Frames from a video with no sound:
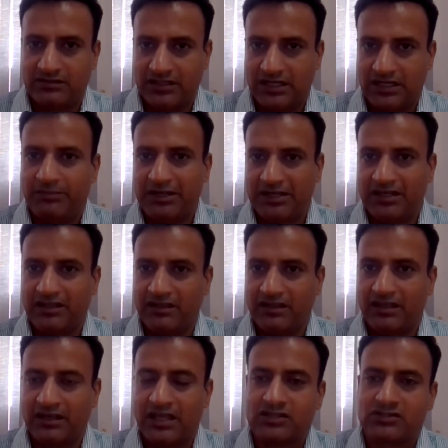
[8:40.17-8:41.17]
the
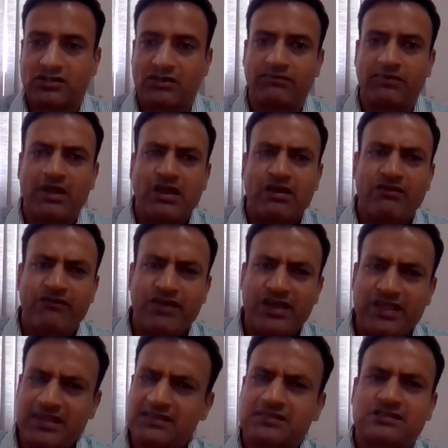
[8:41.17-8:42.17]
DBT, in case of
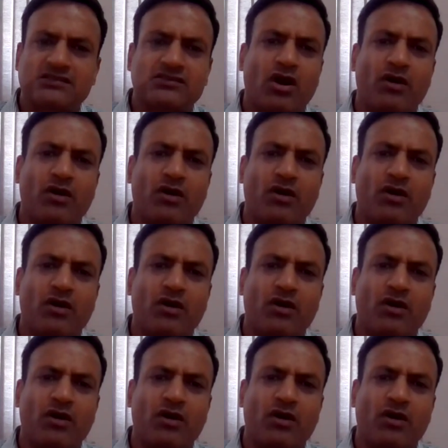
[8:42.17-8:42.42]
various